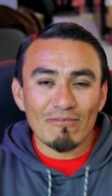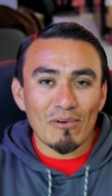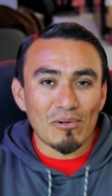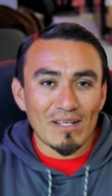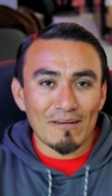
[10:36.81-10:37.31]

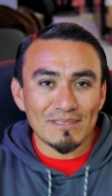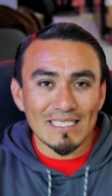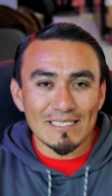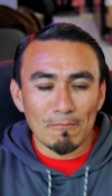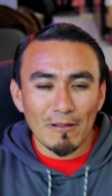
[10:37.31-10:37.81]
mode comes
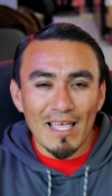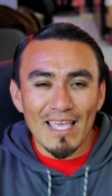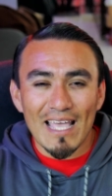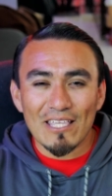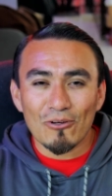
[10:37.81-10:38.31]
into
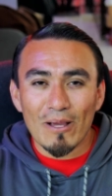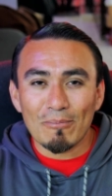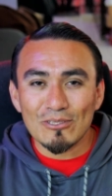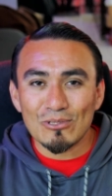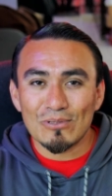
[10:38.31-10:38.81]
play and you're
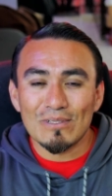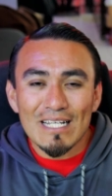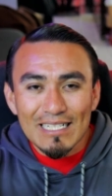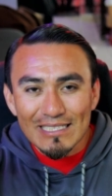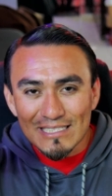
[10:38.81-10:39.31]
able to
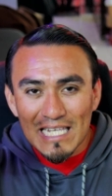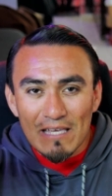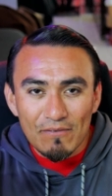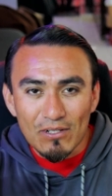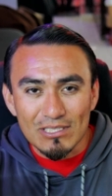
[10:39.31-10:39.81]

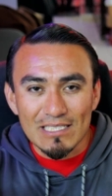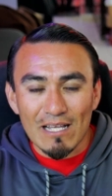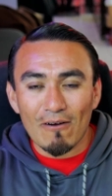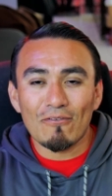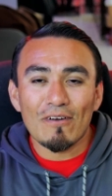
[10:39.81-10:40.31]
save yourself